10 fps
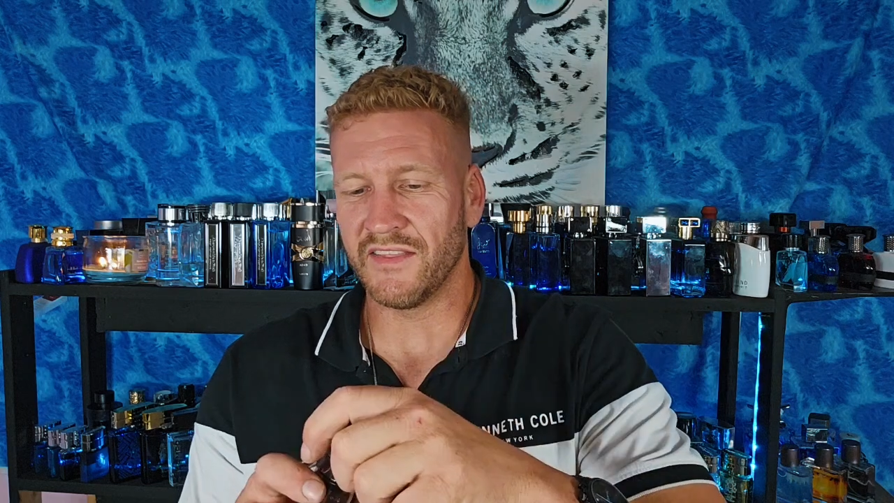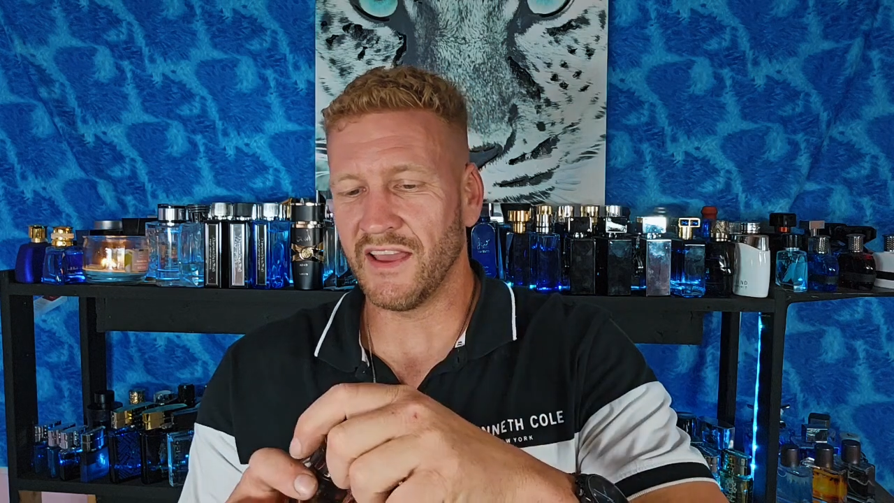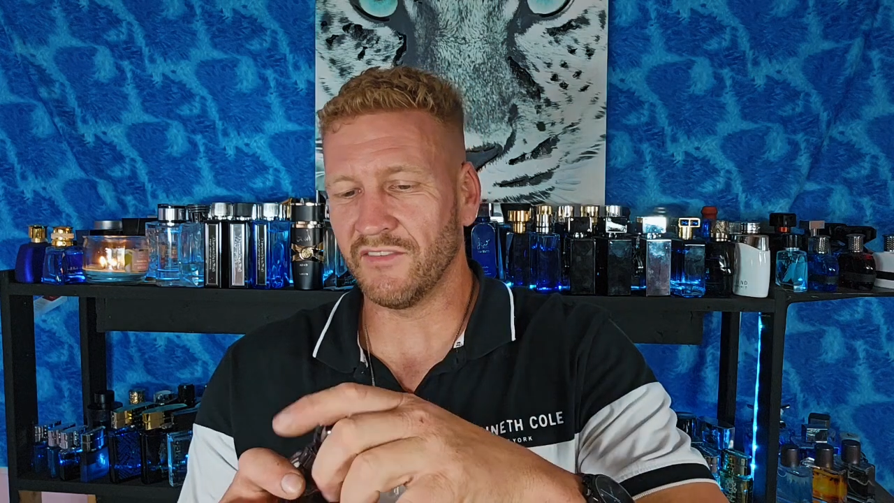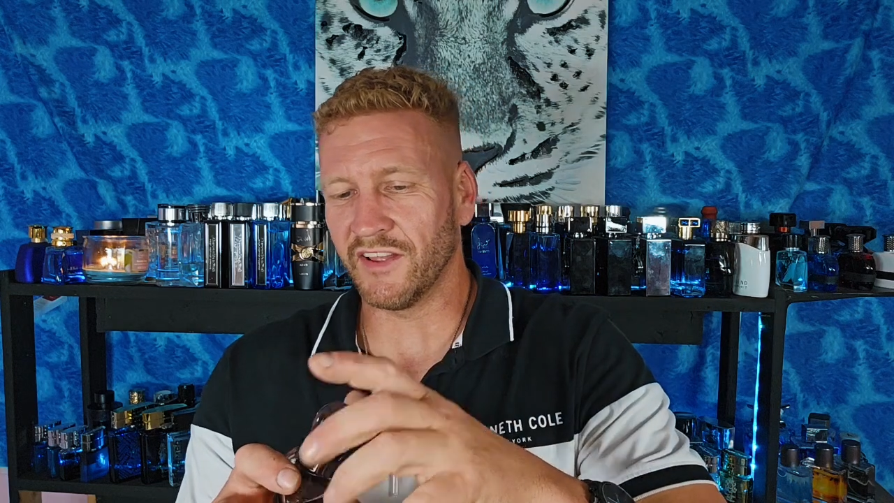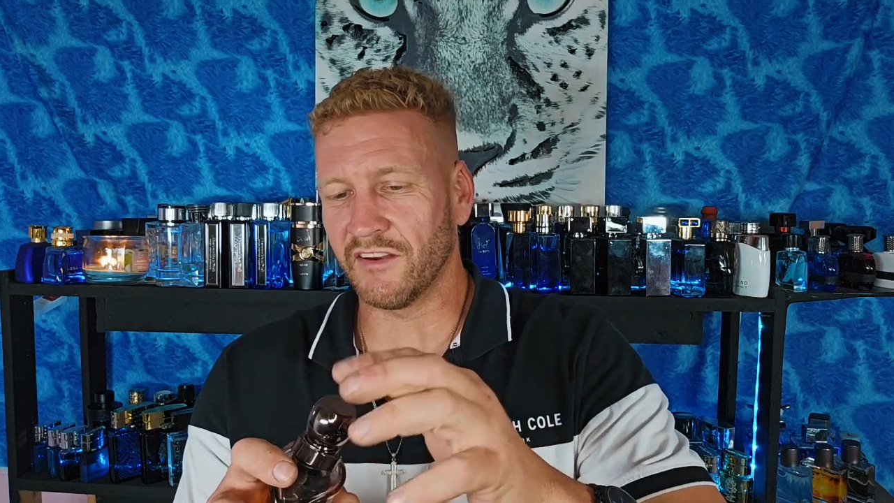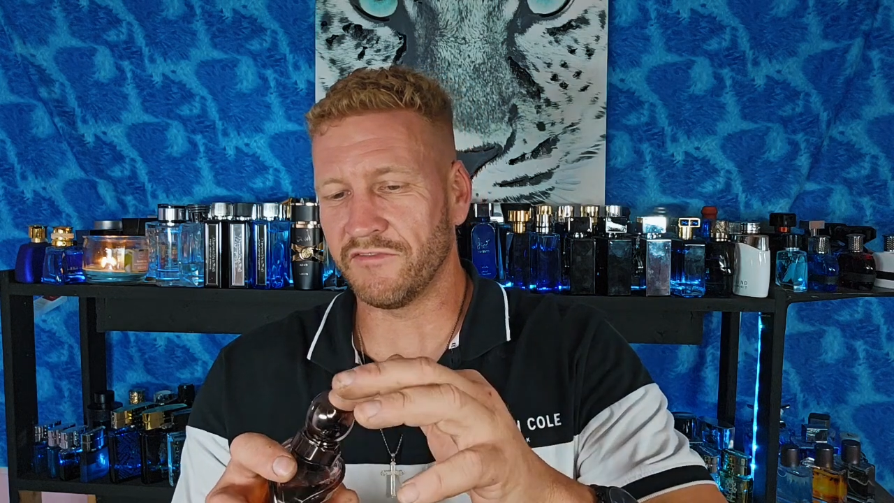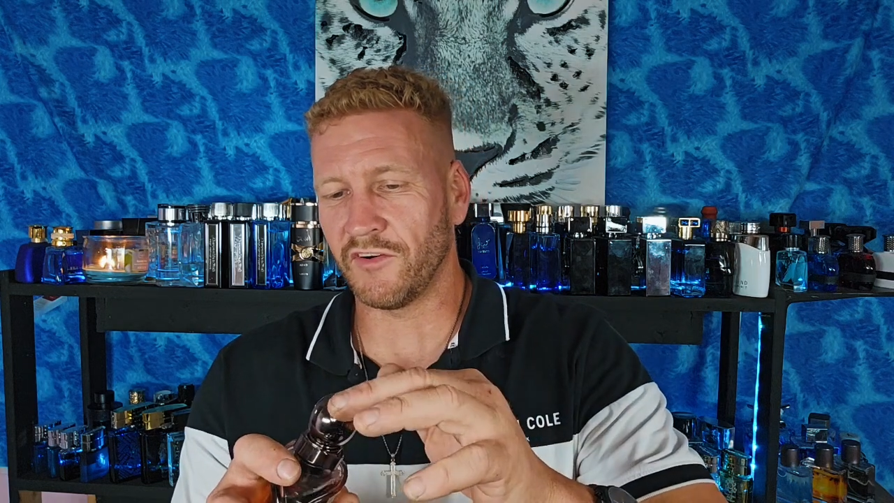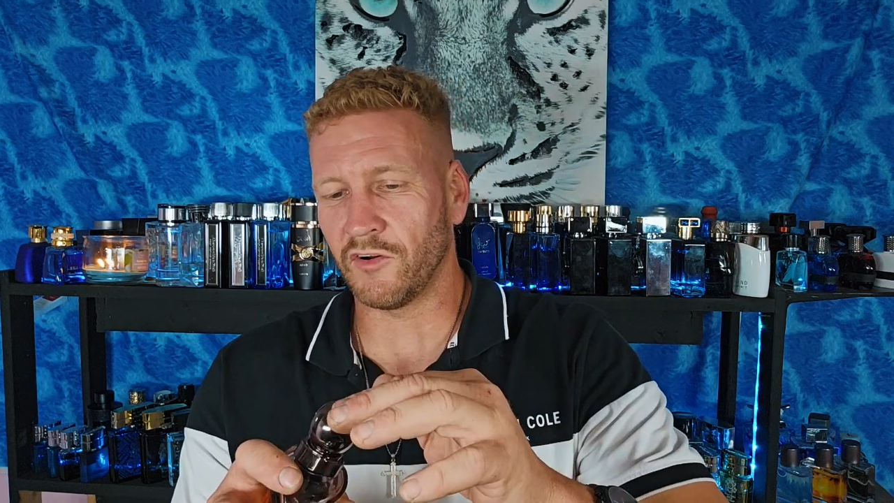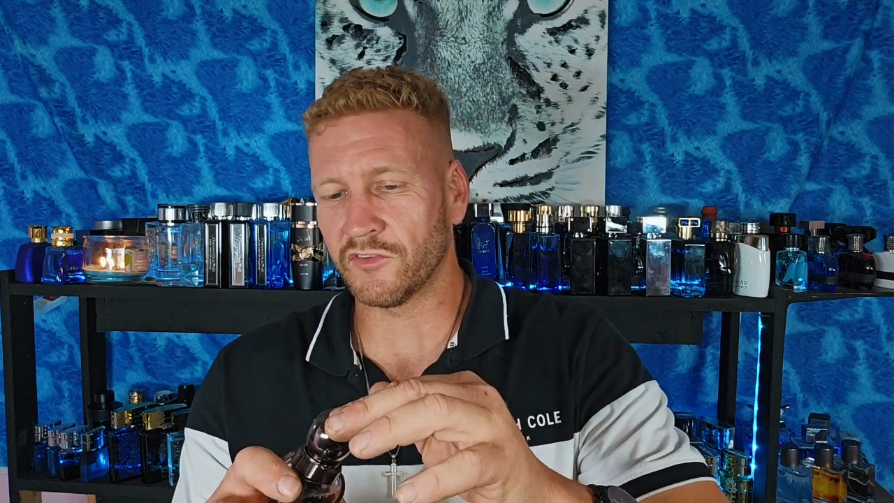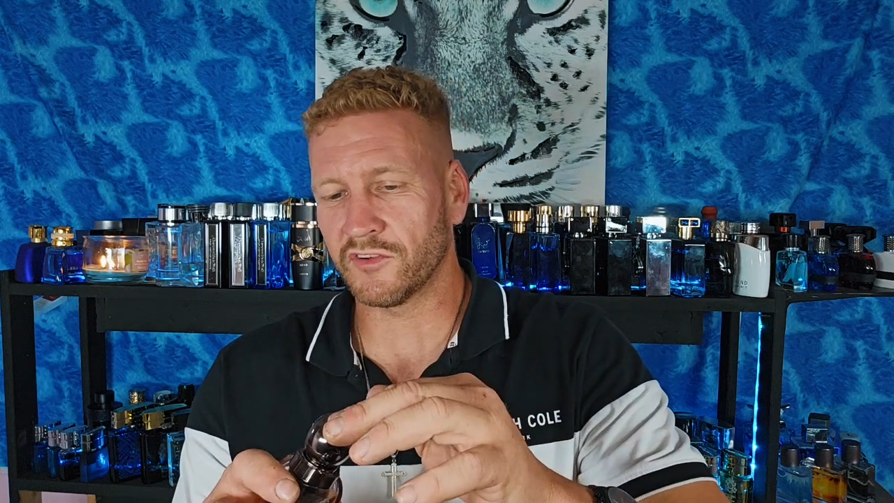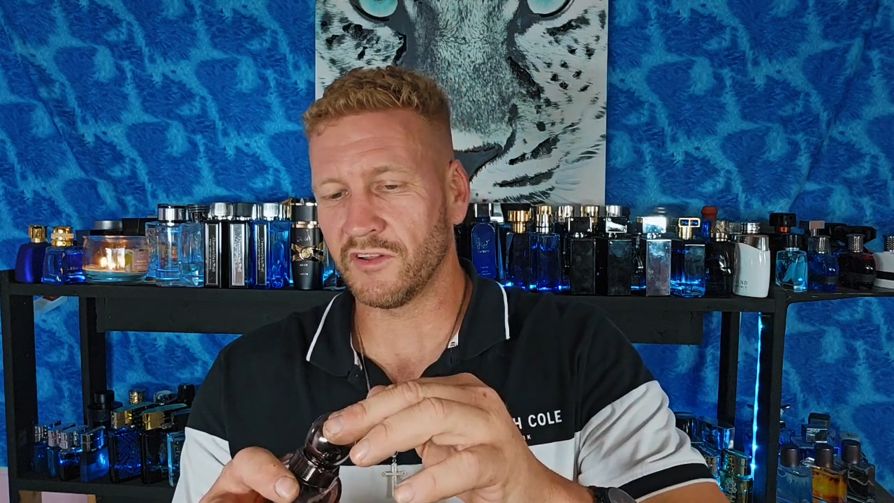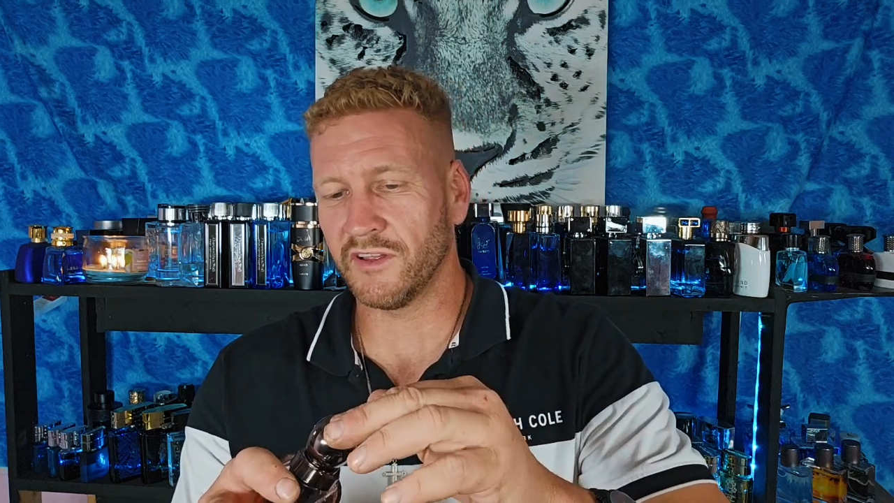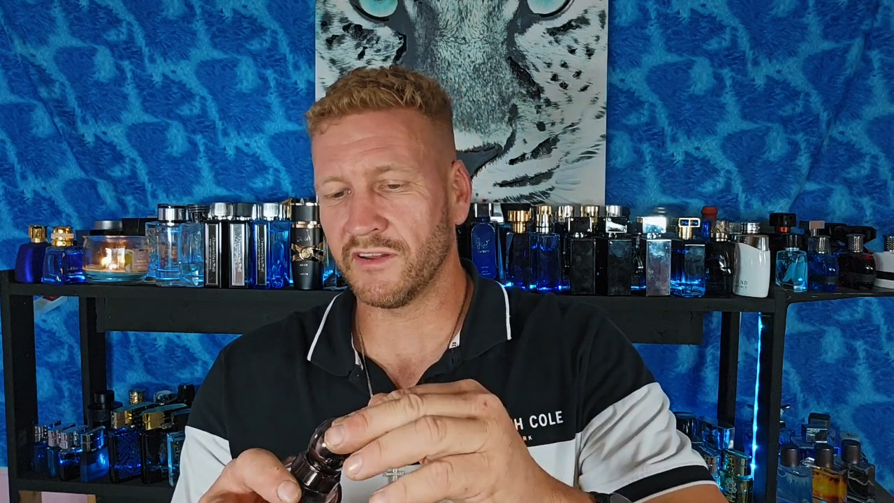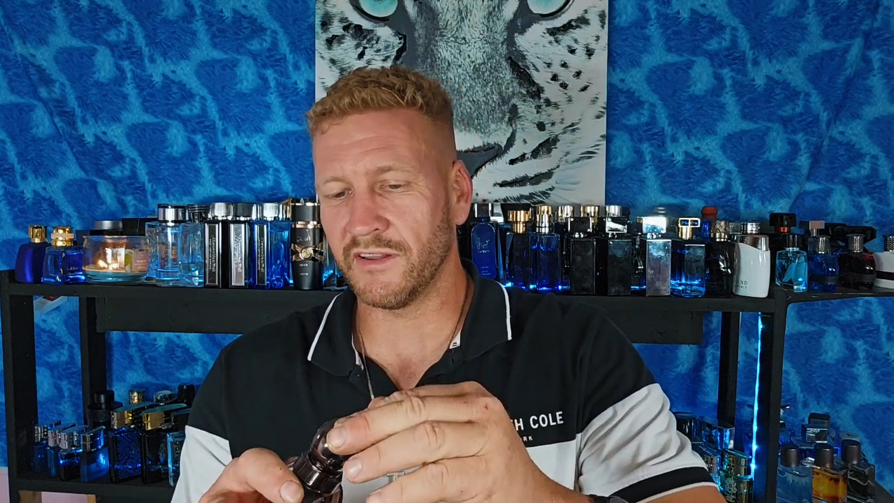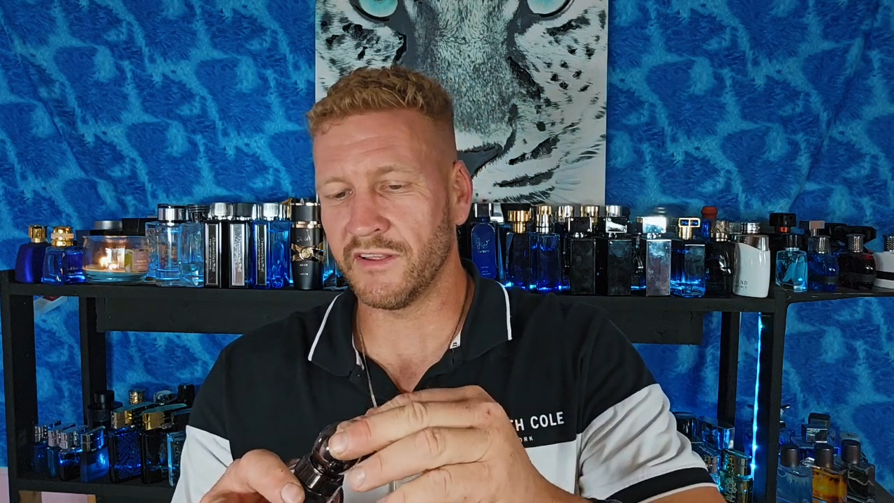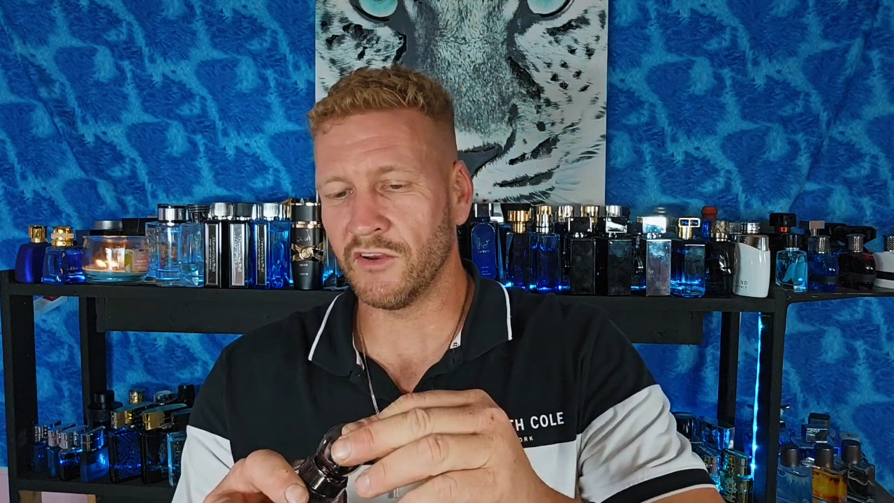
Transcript: they have like a false click,